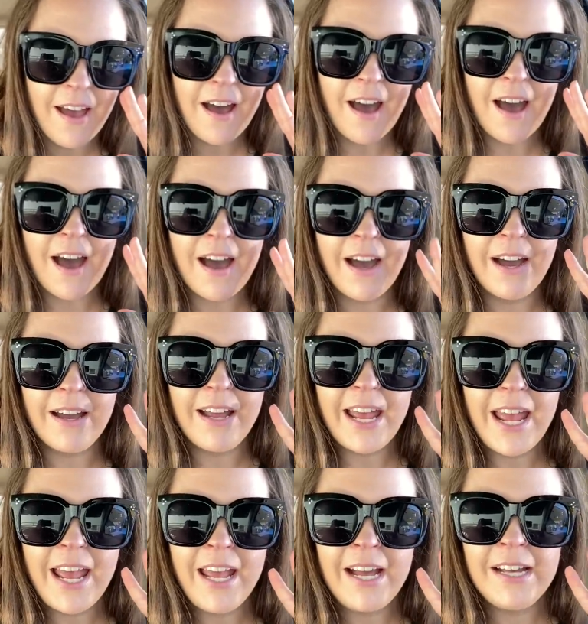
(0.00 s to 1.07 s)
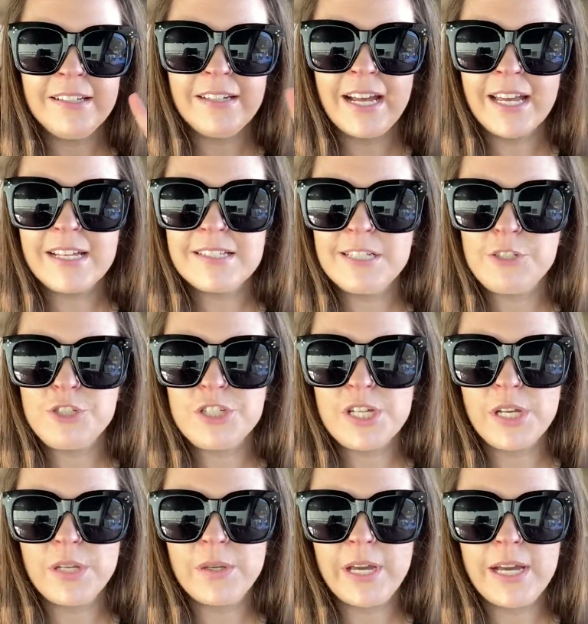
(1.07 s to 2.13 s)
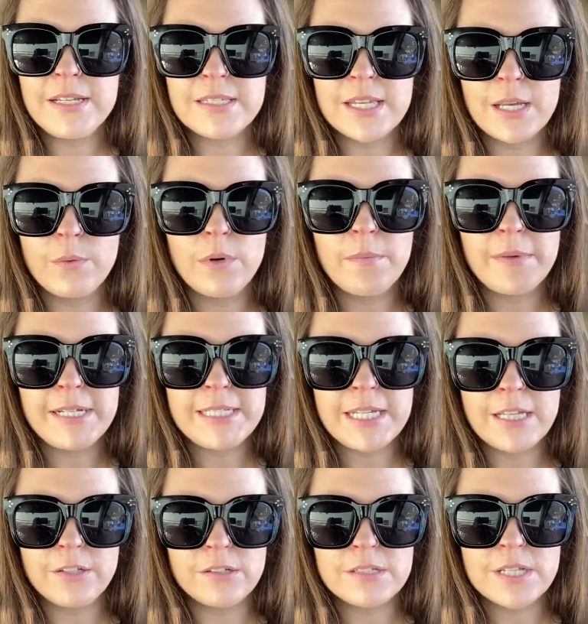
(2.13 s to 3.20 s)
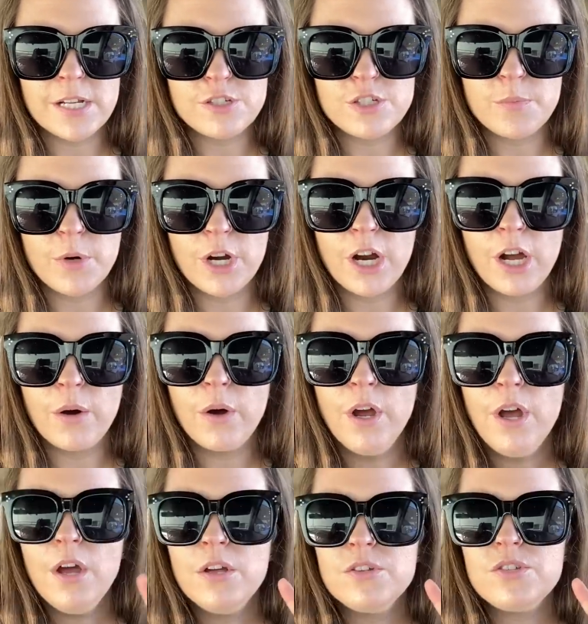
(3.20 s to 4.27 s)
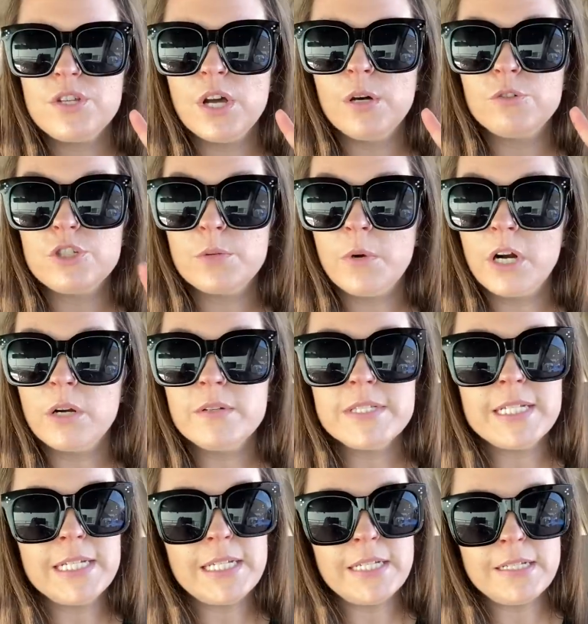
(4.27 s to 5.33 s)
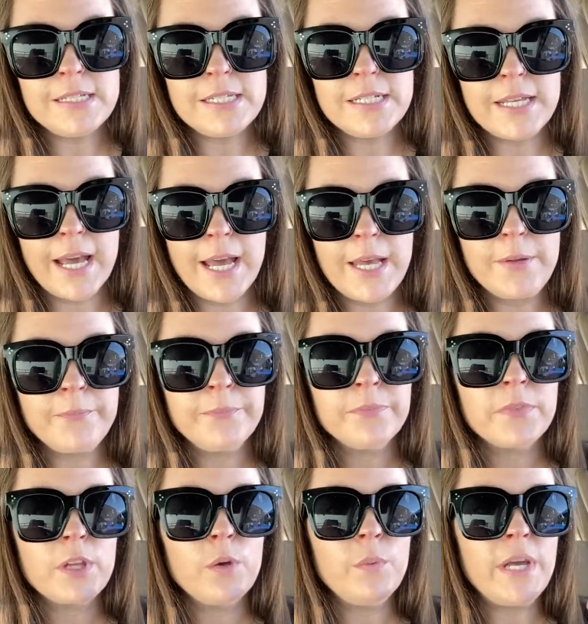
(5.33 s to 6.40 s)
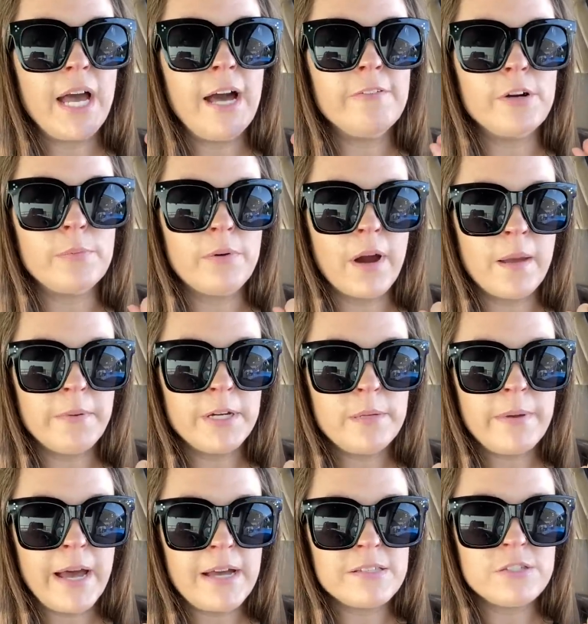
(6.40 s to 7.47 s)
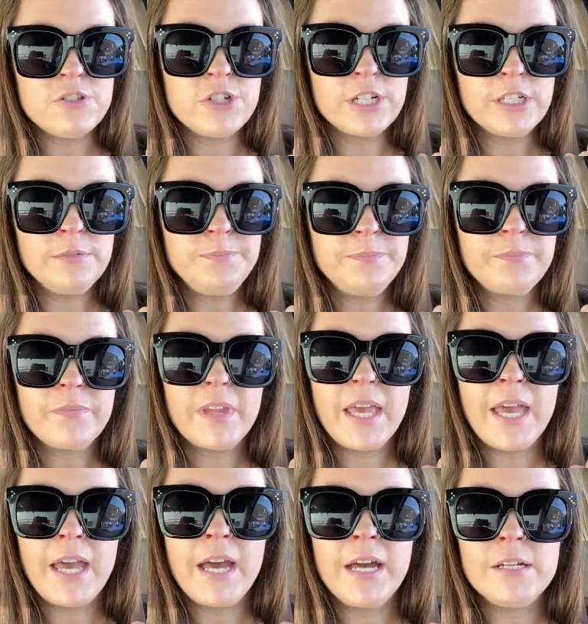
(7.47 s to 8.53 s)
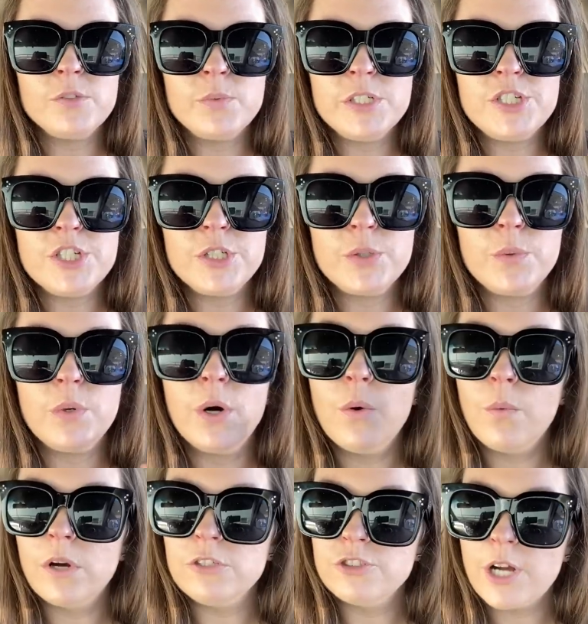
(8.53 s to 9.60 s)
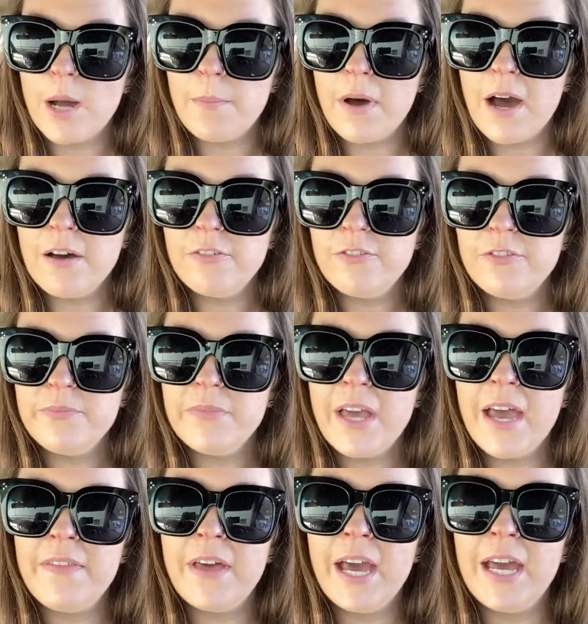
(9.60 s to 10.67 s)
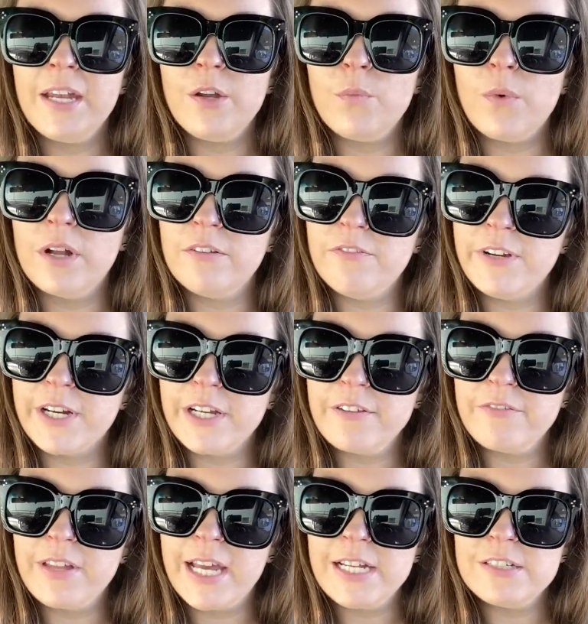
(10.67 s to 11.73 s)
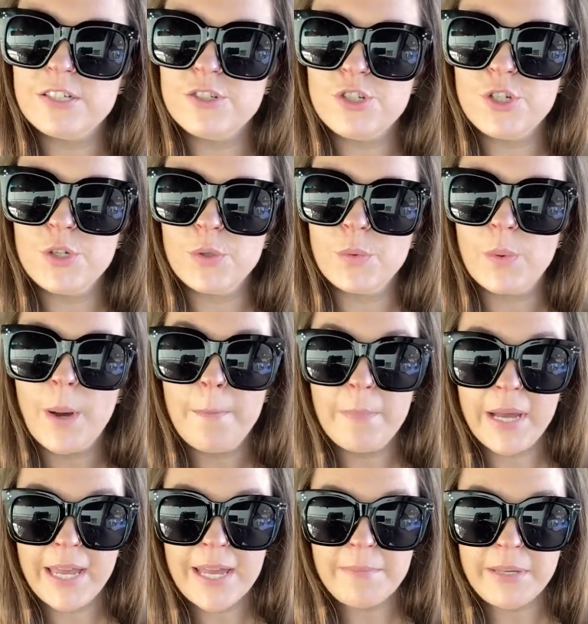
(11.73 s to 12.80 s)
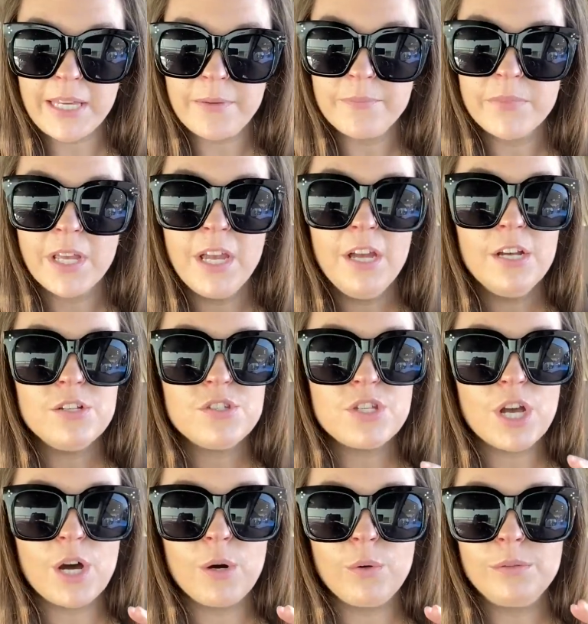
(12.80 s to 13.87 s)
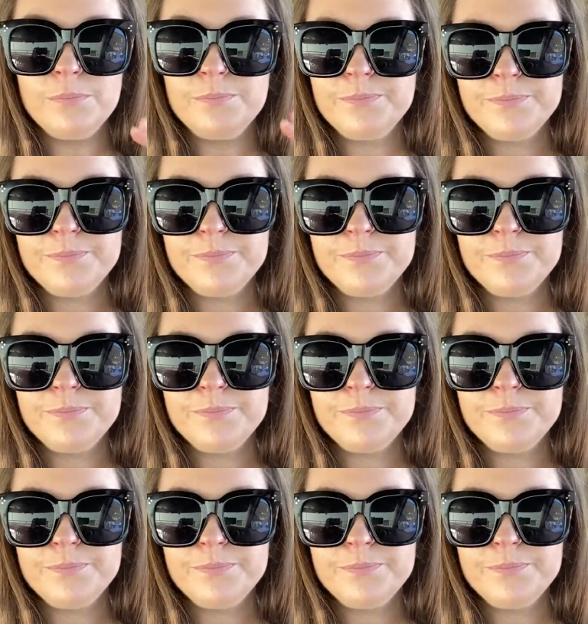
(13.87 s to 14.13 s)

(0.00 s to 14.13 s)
Uh, and I guess I should tell you guys like what my day looks like tomorrow. So tomorrow is an easy day. We have our primary passenger and we do one drop off and then one ferry flight to Miami. So